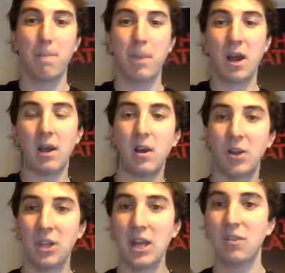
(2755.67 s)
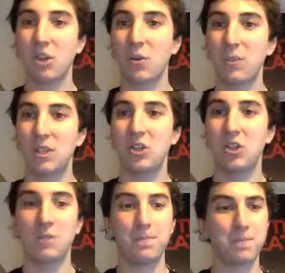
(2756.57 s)
But at the end of the
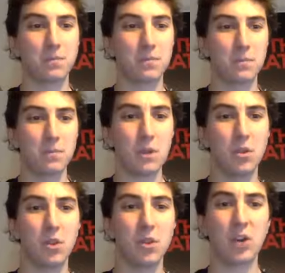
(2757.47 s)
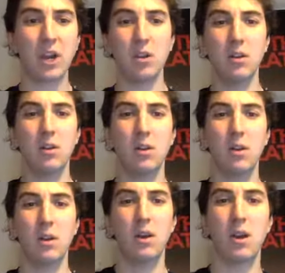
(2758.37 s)
competition, the dragon
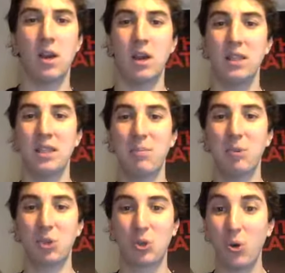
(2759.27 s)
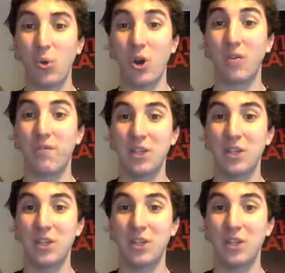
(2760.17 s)
is able to cool off.